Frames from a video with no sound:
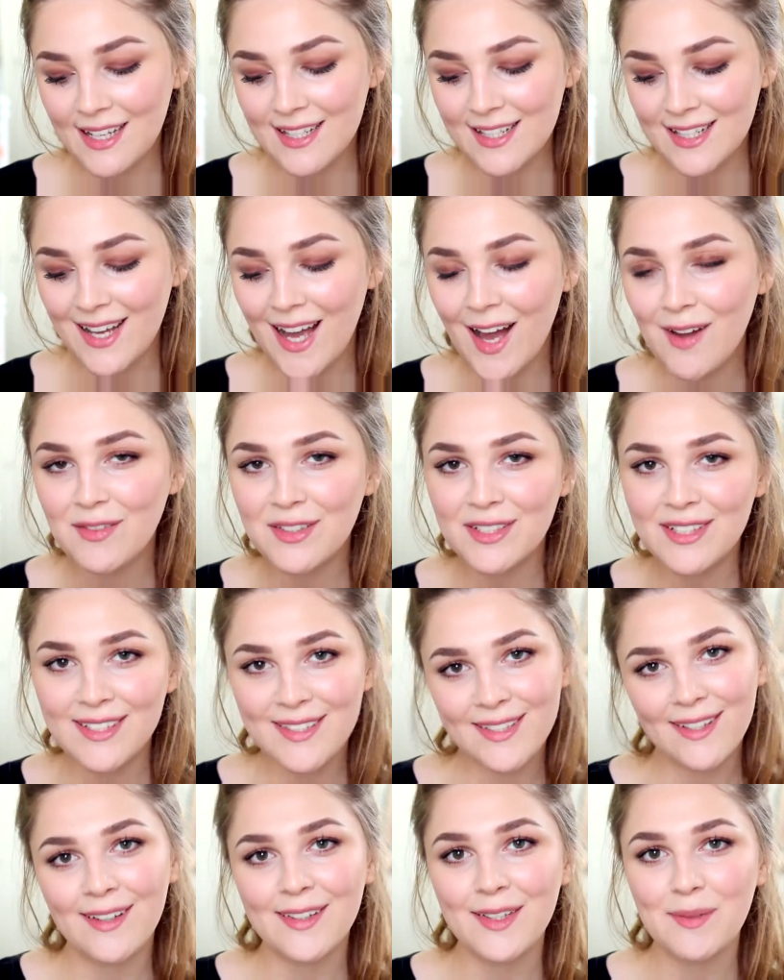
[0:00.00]
Actually, I haven't
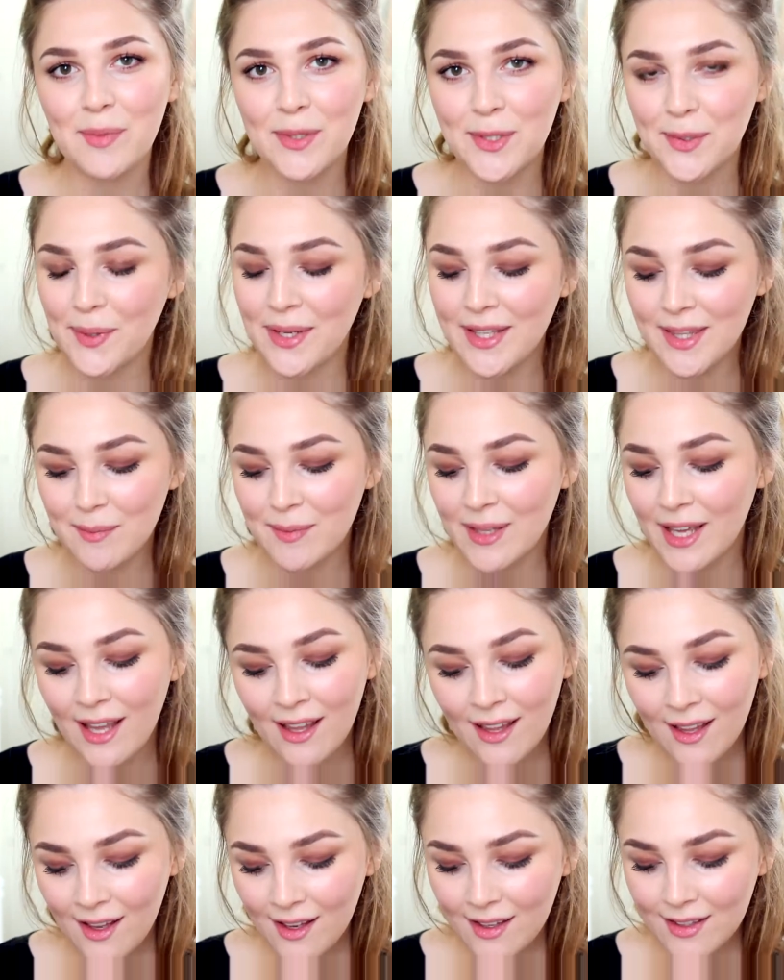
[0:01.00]
decided between them
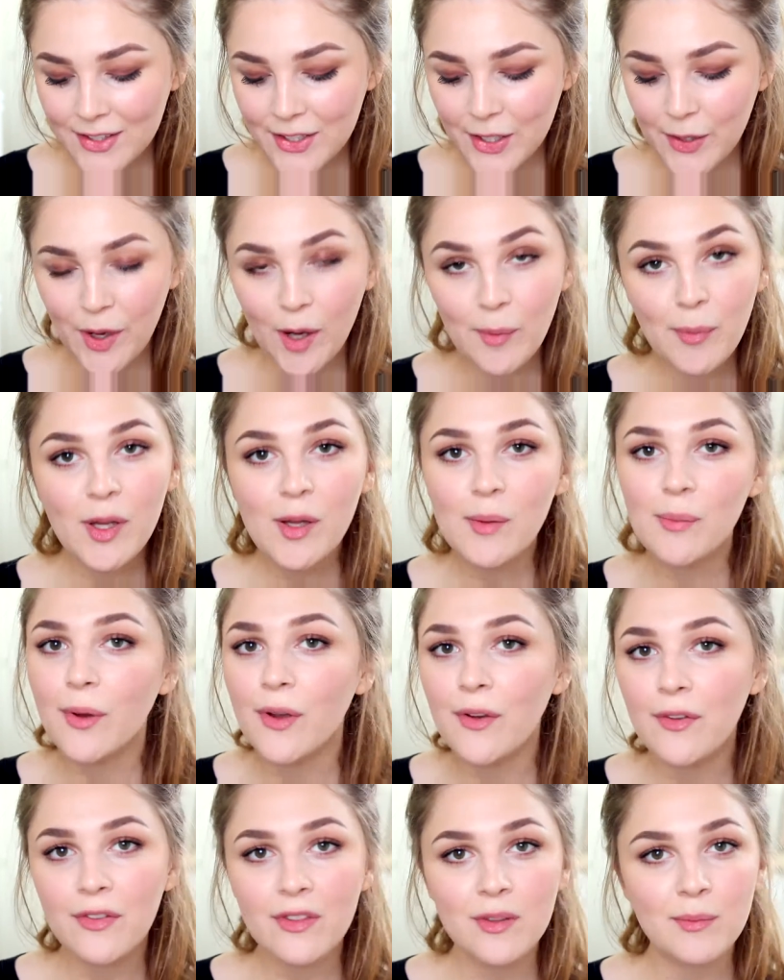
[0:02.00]
yet, so I'll put
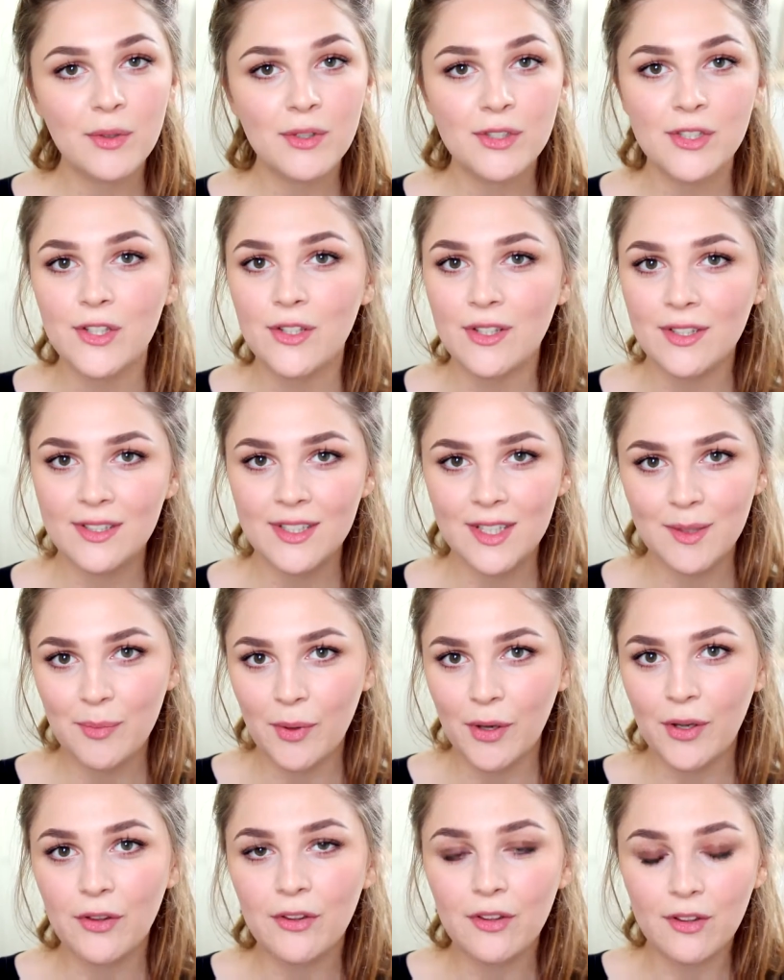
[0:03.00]
both of them on so you can see
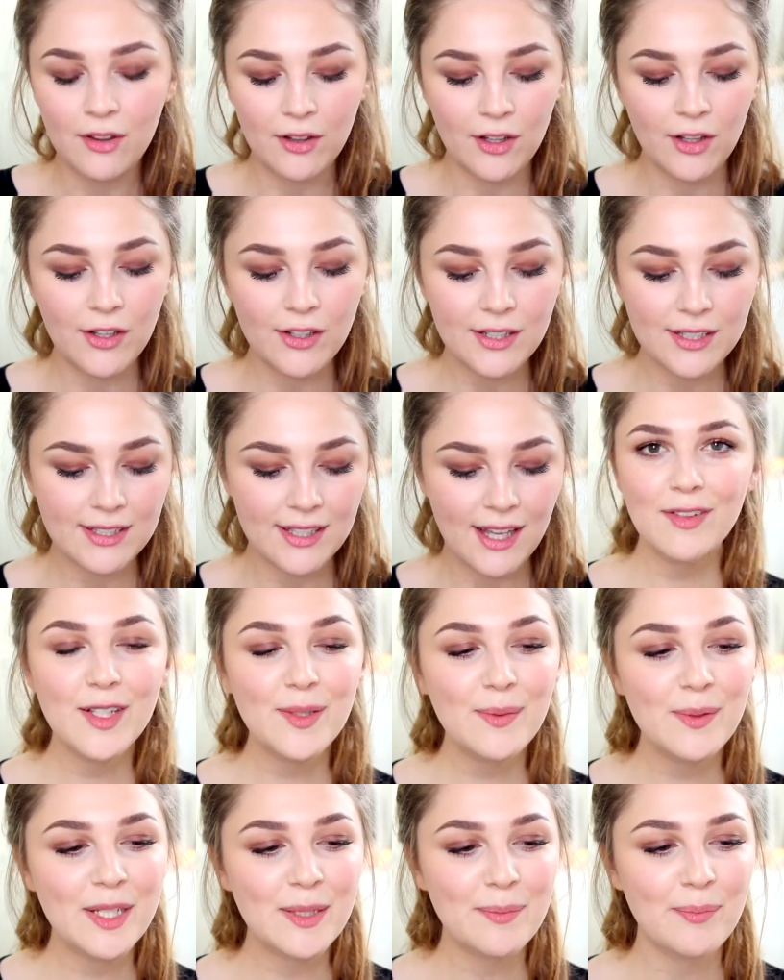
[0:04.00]
both looks. The
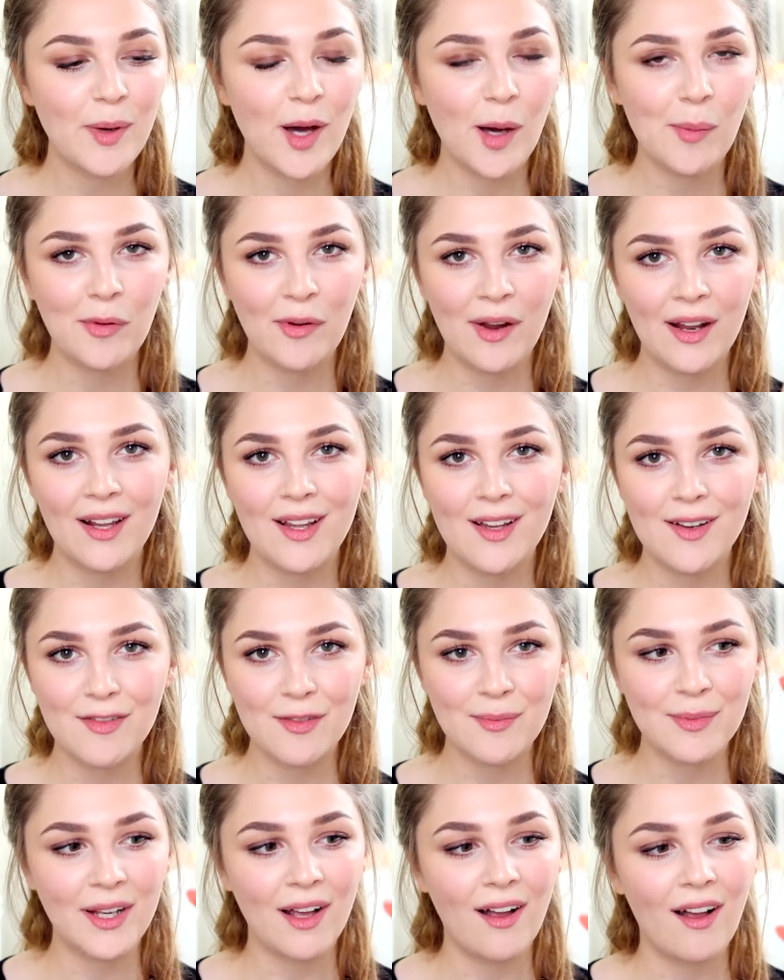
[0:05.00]
first one is Barbarella
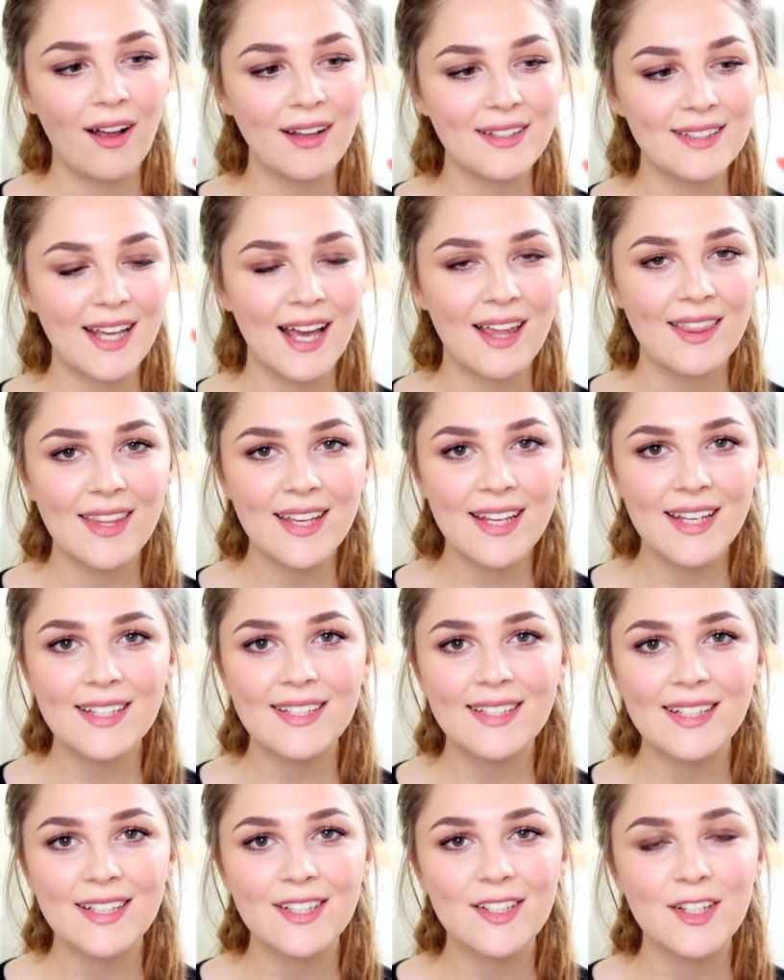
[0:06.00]
from NARS, and
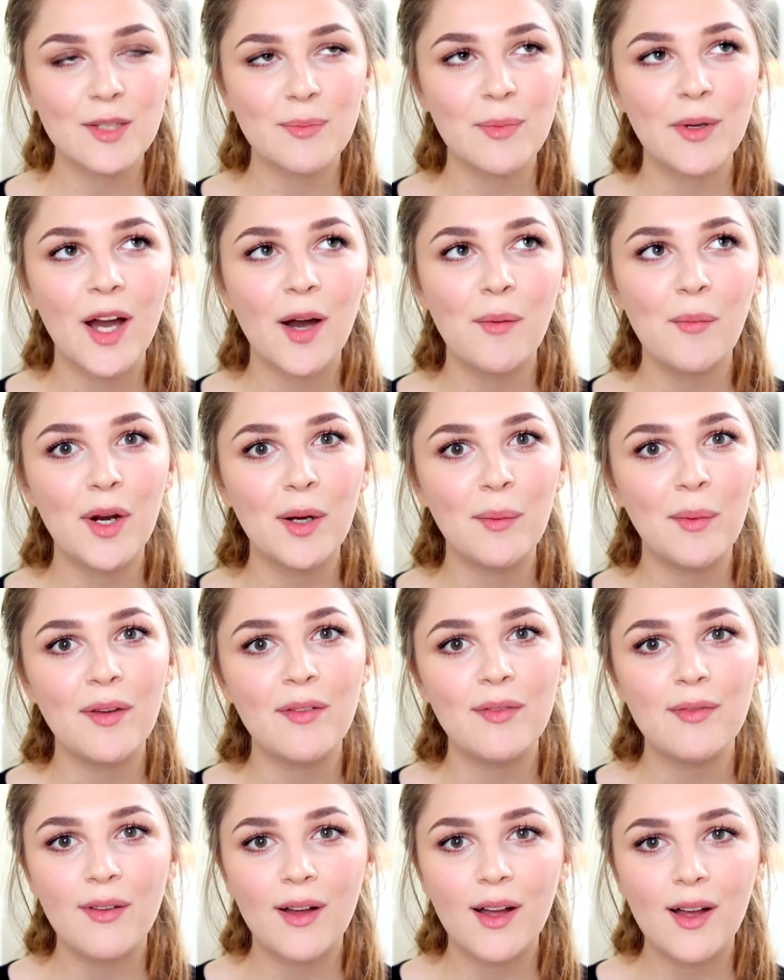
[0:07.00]
this has just become one of
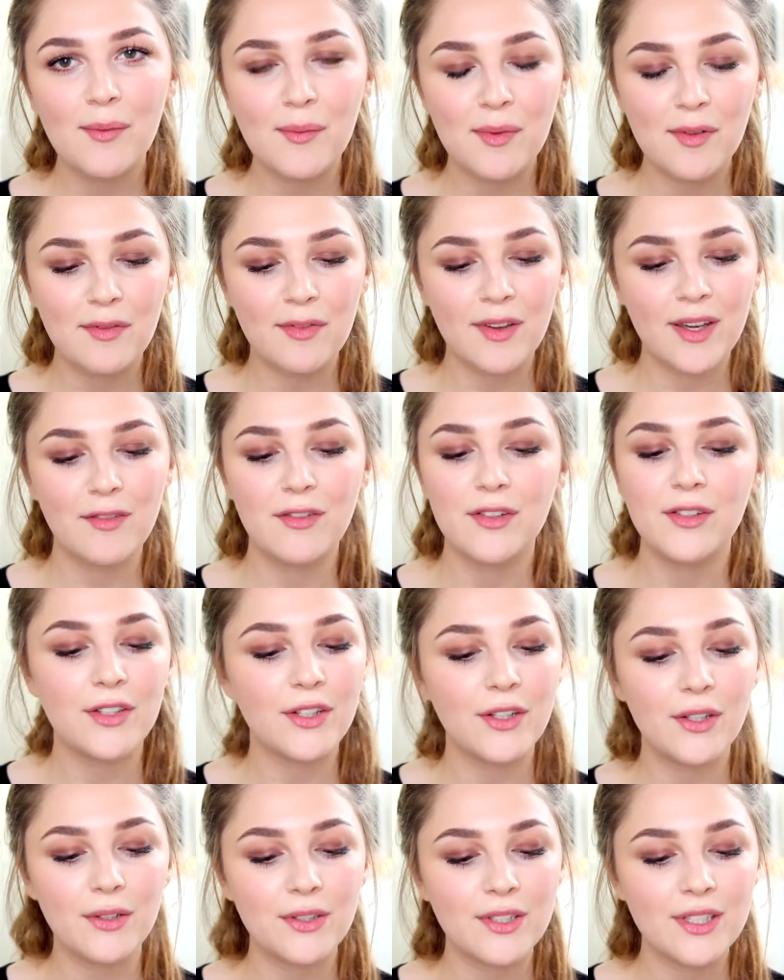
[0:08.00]
my firm favourite
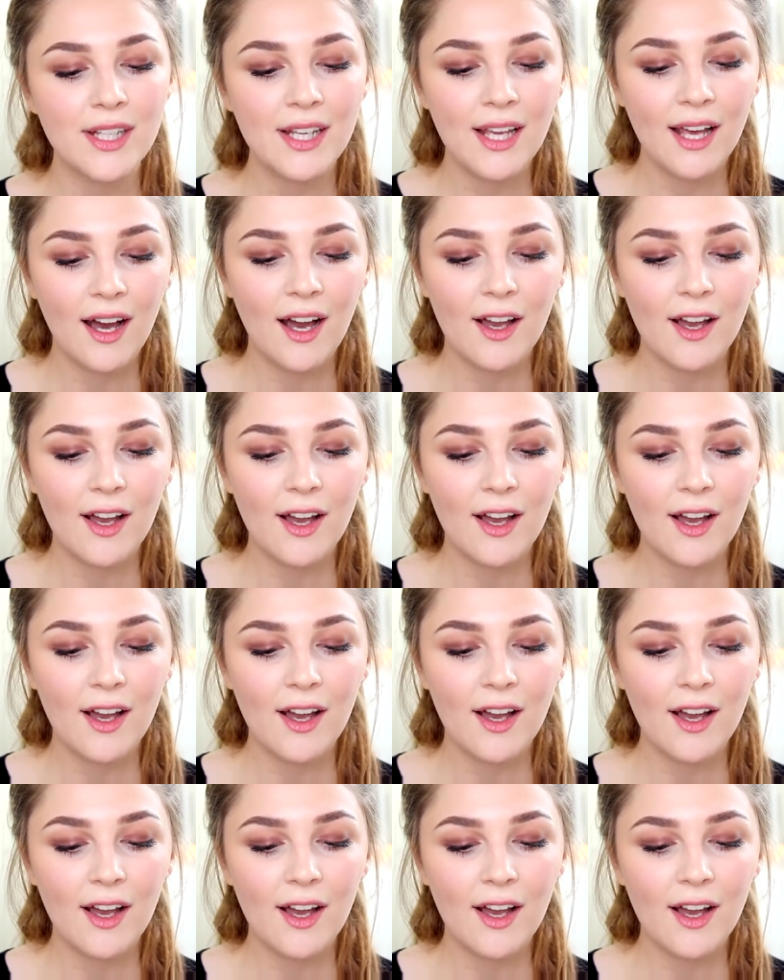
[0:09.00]
nudes.